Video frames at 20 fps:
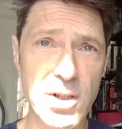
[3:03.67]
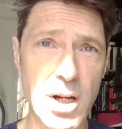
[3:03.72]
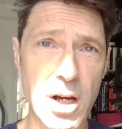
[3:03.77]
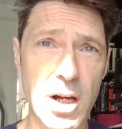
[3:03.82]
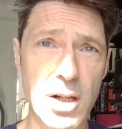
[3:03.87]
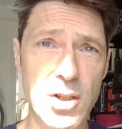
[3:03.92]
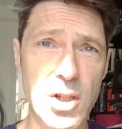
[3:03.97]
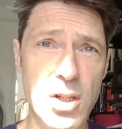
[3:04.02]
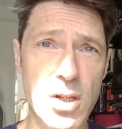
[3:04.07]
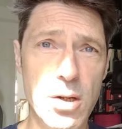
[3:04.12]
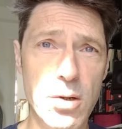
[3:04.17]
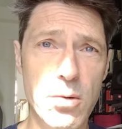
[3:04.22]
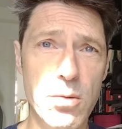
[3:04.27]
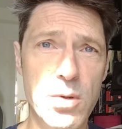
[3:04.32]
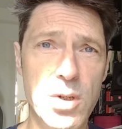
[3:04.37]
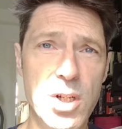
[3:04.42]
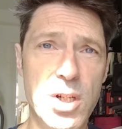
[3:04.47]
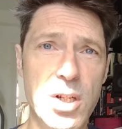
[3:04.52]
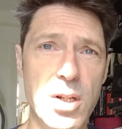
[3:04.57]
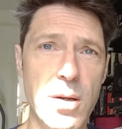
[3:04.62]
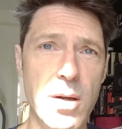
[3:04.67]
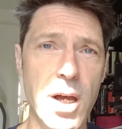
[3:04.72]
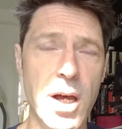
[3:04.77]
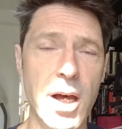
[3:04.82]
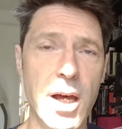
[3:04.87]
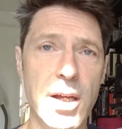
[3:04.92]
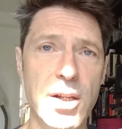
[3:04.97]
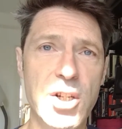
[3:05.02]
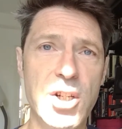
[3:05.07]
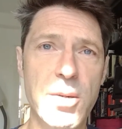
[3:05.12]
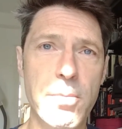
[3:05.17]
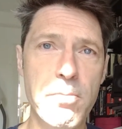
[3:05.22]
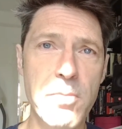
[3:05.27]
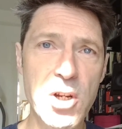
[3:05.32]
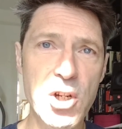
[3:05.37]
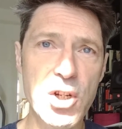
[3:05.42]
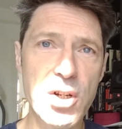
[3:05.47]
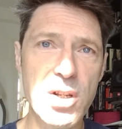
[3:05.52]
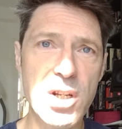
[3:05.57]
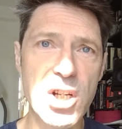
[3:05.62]
are to use
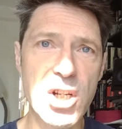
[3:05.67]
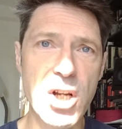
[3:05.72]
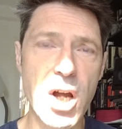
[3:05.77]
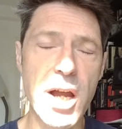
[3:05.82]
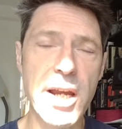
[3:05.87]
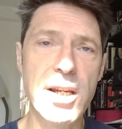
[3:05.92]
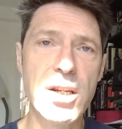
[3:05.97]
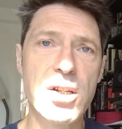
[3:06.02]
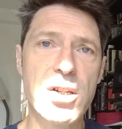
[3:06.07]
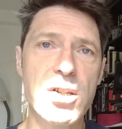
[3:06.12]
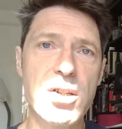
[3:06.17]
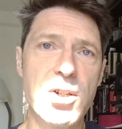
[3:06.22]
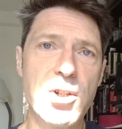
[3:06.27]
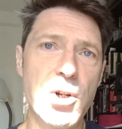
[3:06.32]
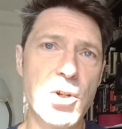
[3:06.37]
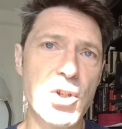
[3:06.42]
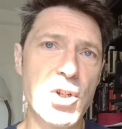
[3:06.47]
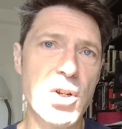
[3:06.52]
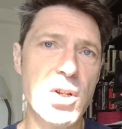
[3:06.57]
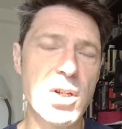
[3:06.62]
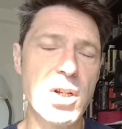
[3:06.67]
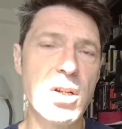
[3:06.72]
submission sites such as